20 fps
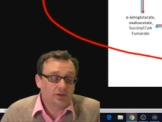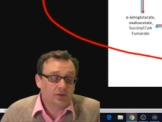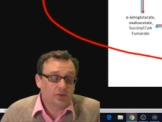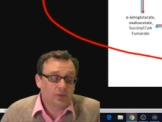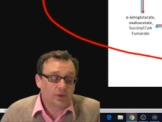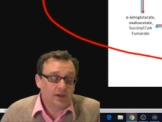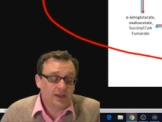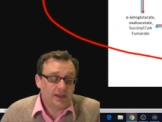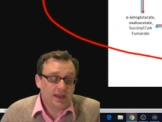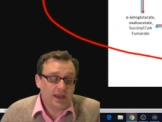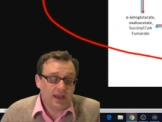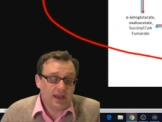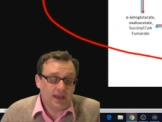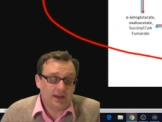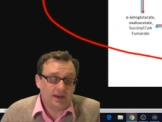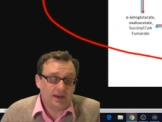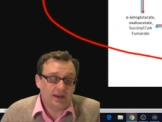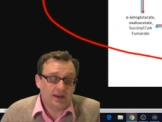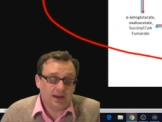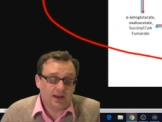so that we
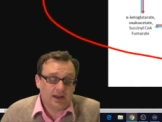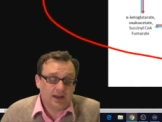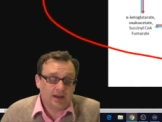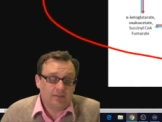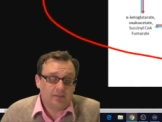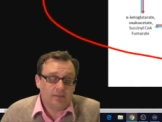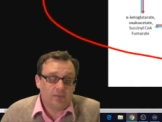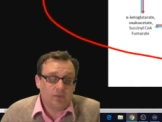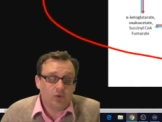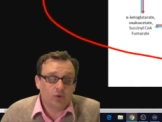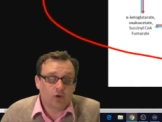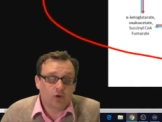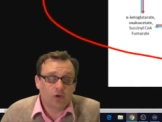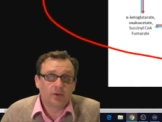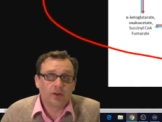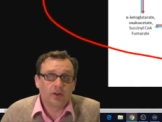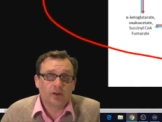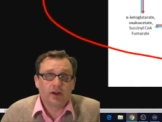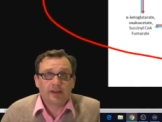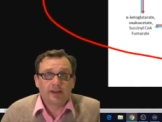can um,
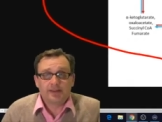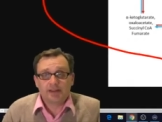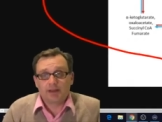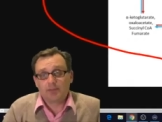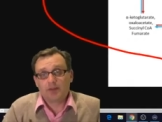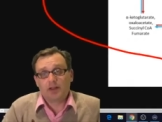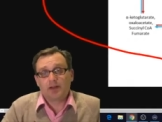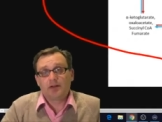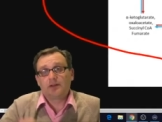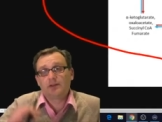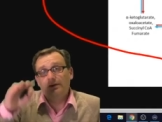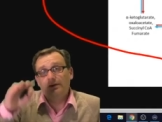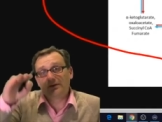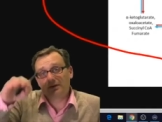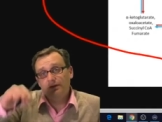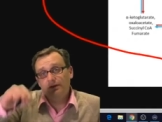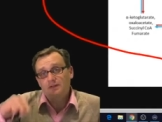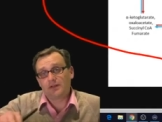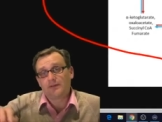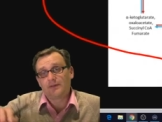normalize our
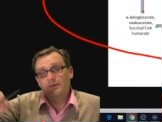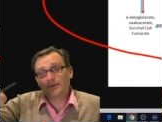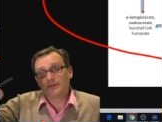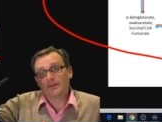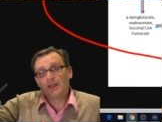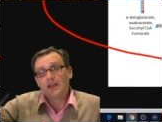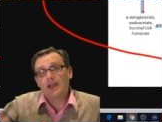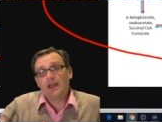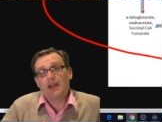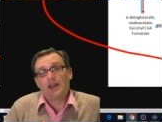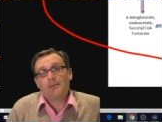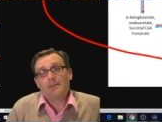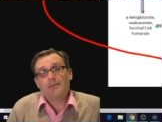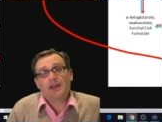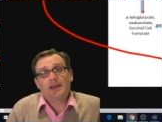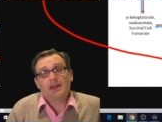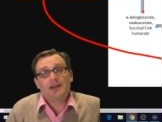blood glucose levels